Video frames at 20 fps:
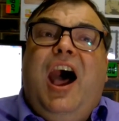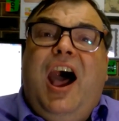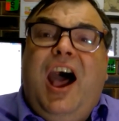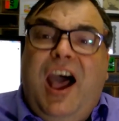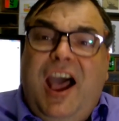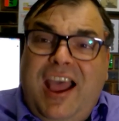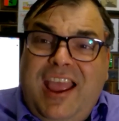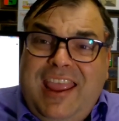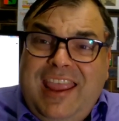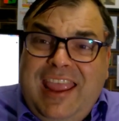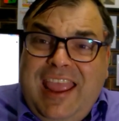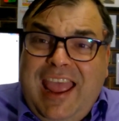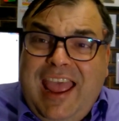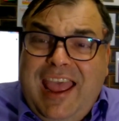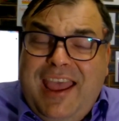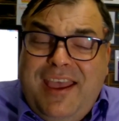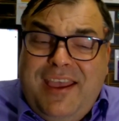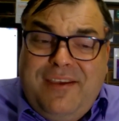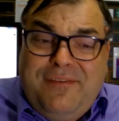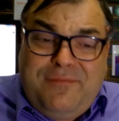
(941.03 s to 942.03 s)
I
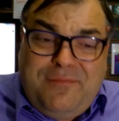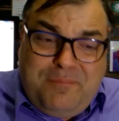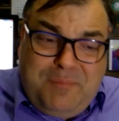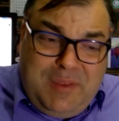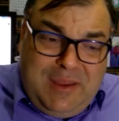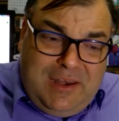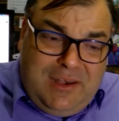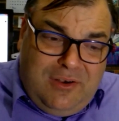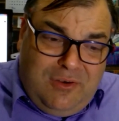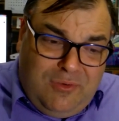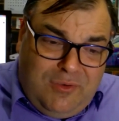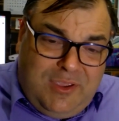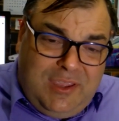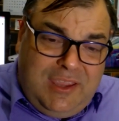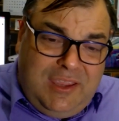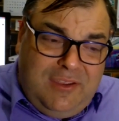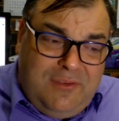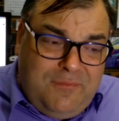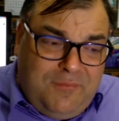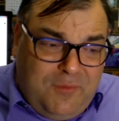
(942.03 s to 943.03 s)
have been
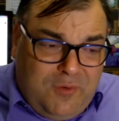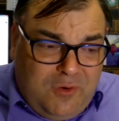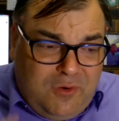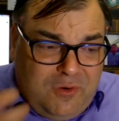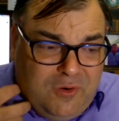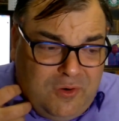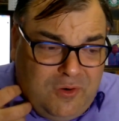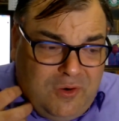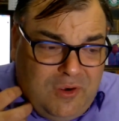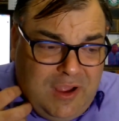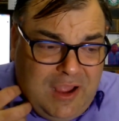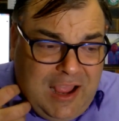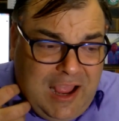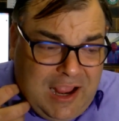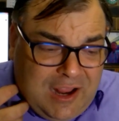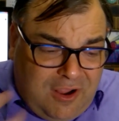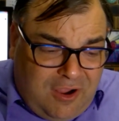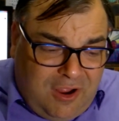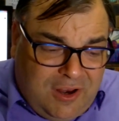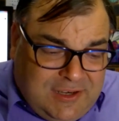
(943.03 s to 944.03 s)
looking for
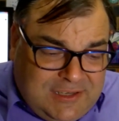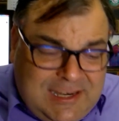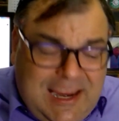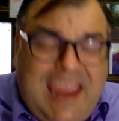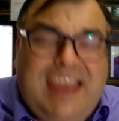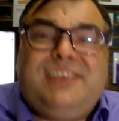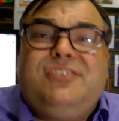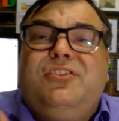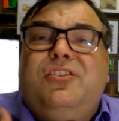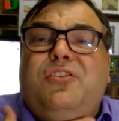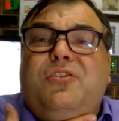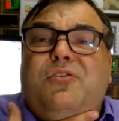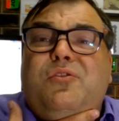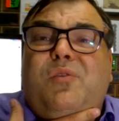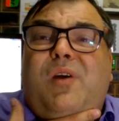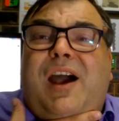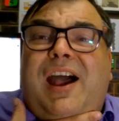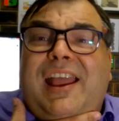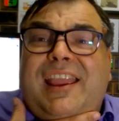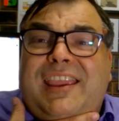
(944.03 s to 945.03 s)
a contact
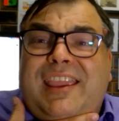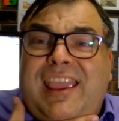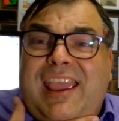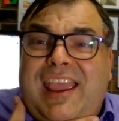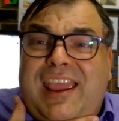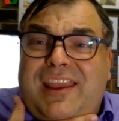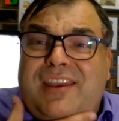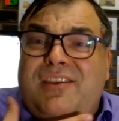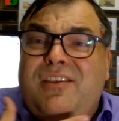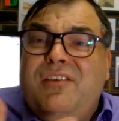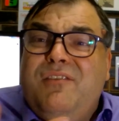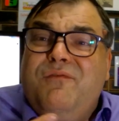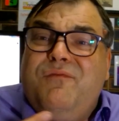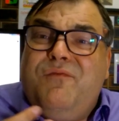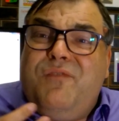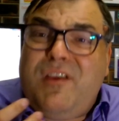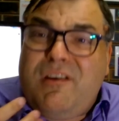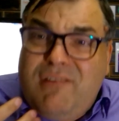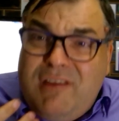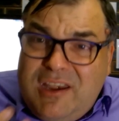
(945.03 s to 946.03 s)
who I can
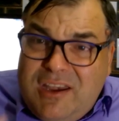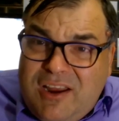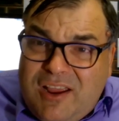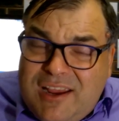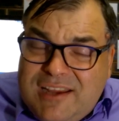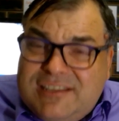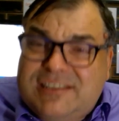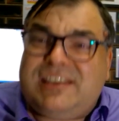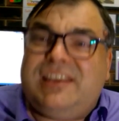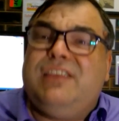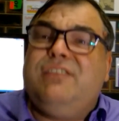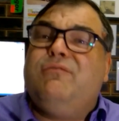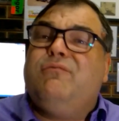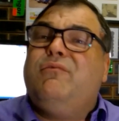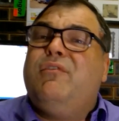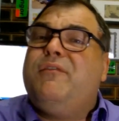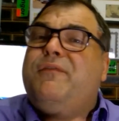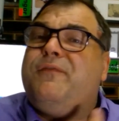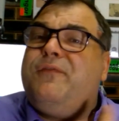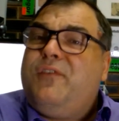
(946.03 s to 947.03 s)
very nicely
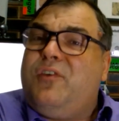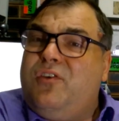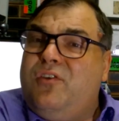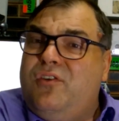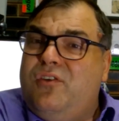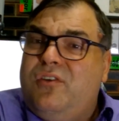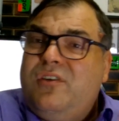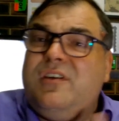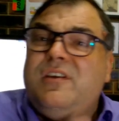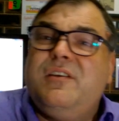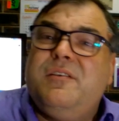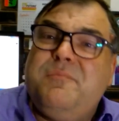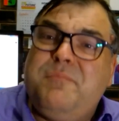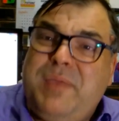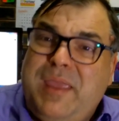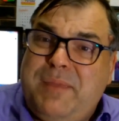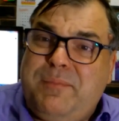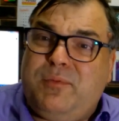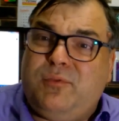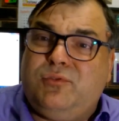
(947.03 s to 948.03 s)
refer
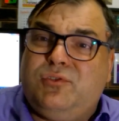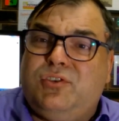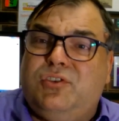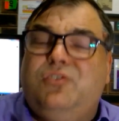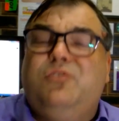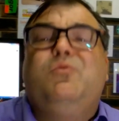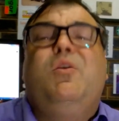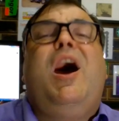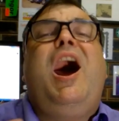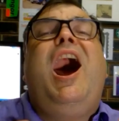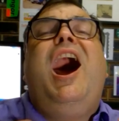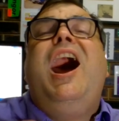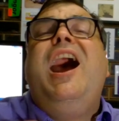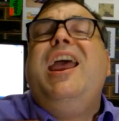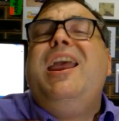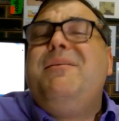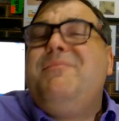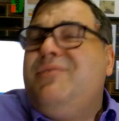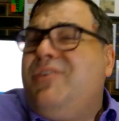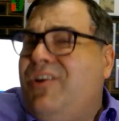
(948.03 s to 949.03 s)
people to.
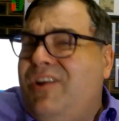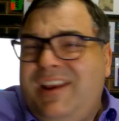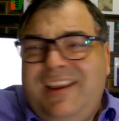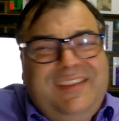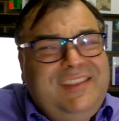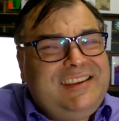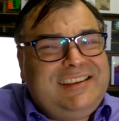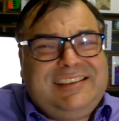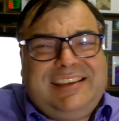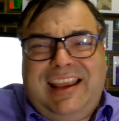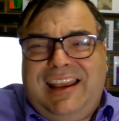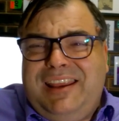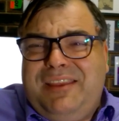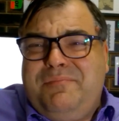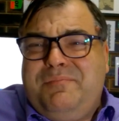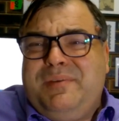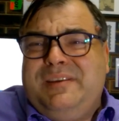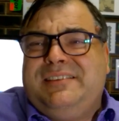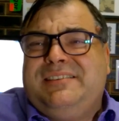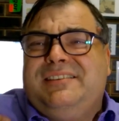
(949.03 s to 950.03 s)
I am not in the
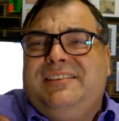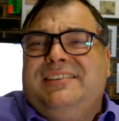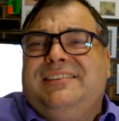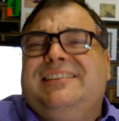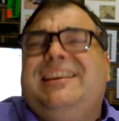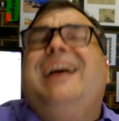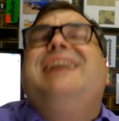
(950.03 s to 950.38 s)
selling business.